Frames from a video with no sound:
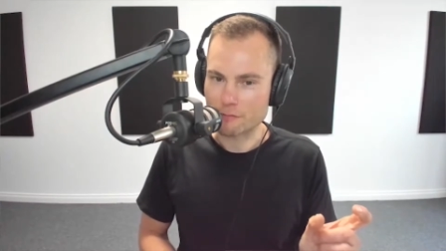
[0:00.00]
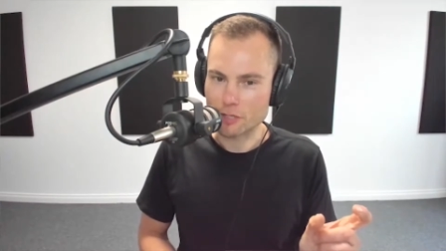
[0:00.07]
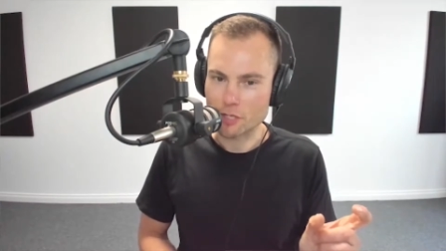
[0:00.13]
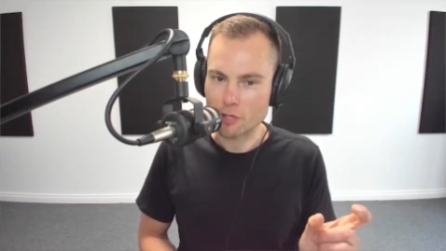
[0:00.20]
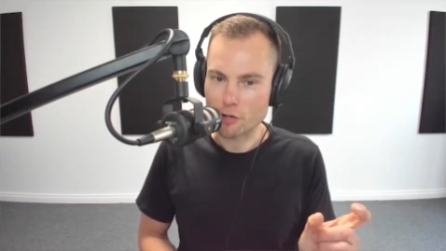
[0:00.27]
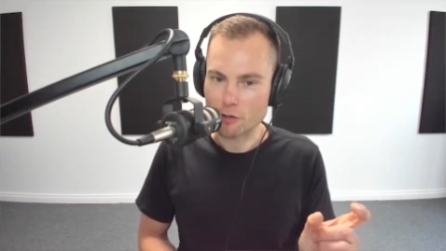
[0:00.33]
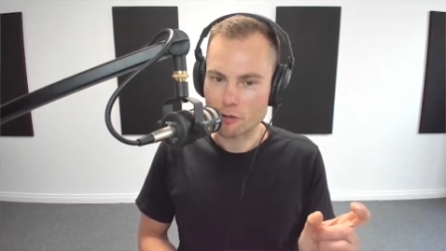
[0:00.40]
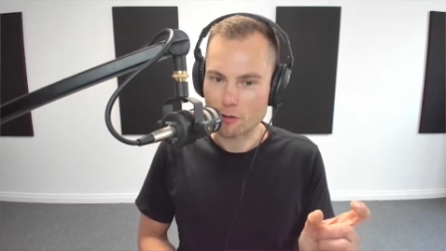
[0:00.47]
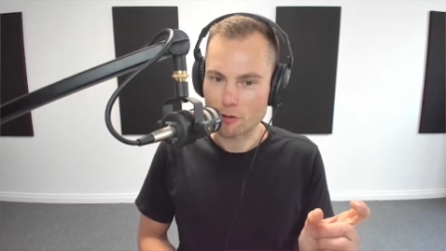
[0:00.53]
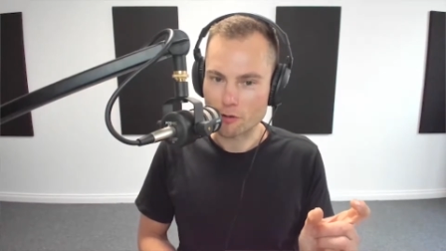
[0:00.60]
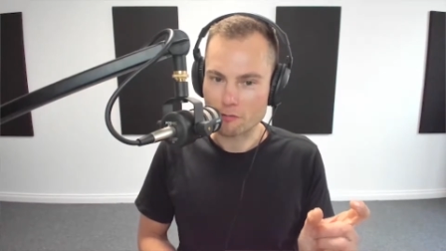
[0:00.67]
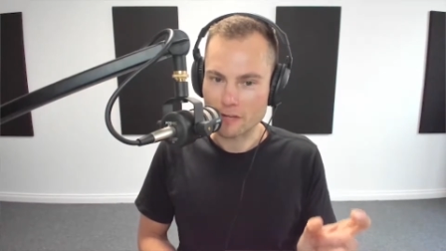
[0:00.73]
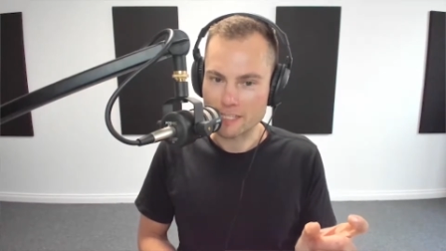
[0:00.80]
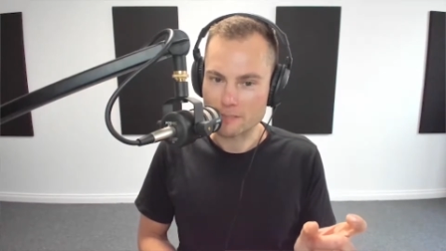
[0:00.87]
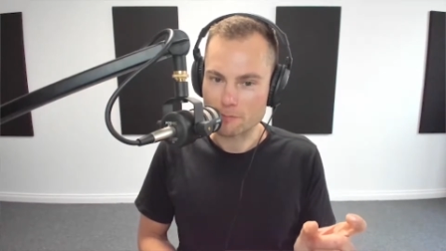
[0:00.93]
video
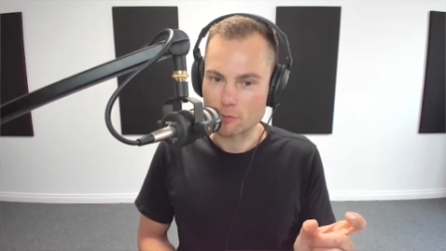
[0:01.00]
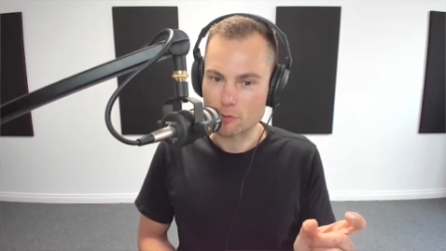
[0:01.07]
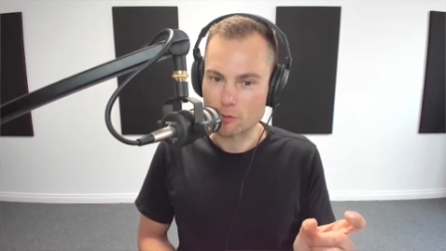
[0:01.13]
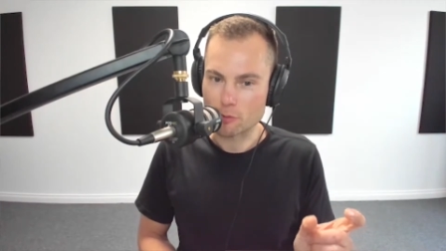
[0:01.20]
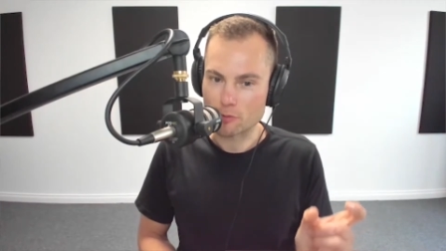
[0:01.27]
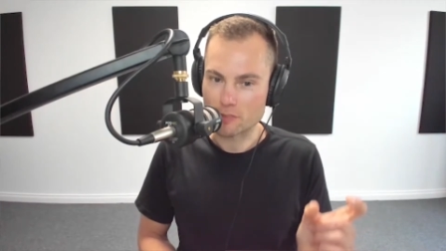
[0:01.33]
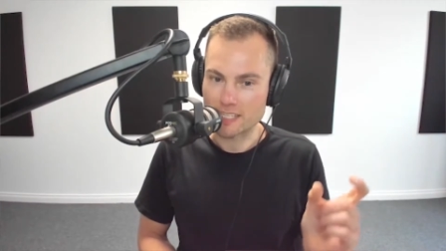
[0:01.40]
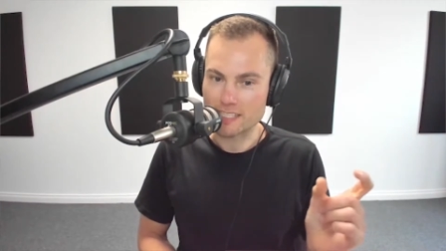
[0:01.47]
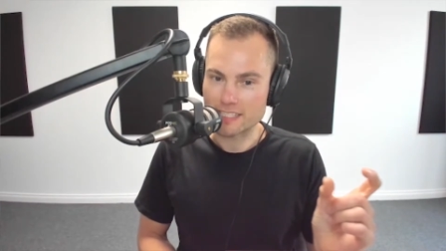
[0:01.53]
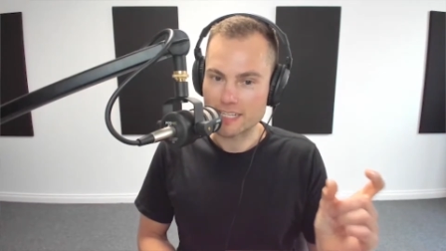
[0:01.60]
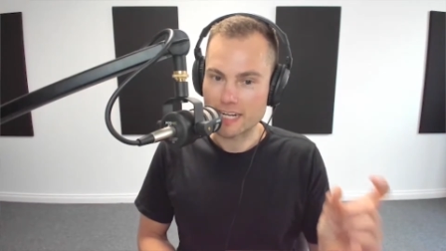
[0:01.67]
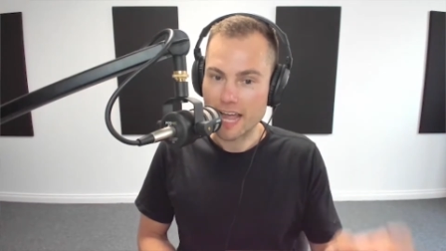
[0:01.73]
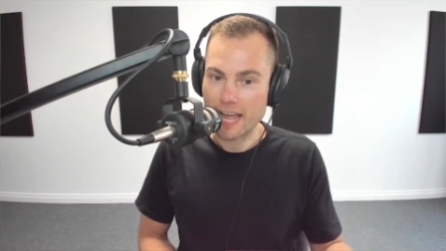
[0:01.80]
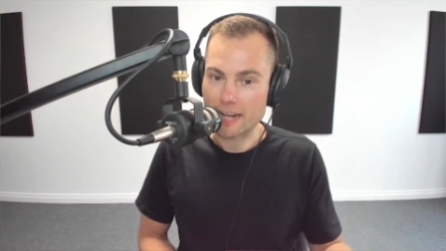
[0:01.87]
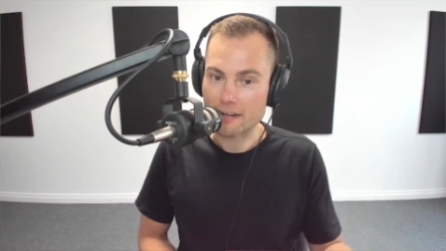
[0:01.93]
on Facebook or sees
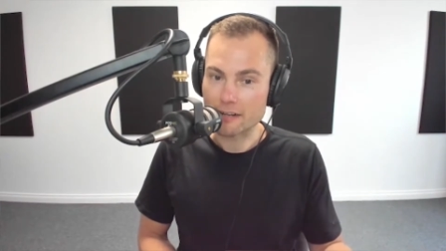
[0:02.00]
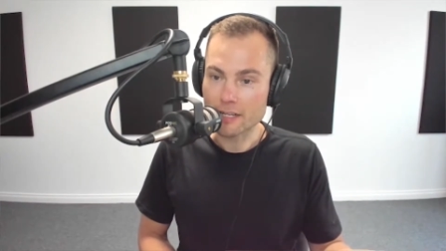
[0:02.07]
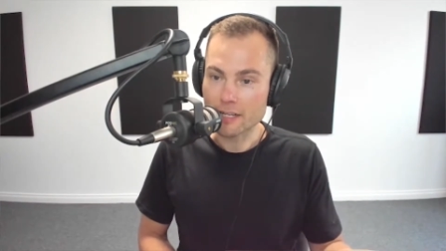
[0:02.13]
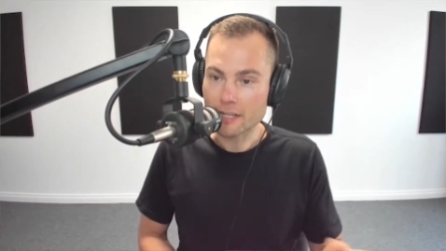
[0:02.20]
an ad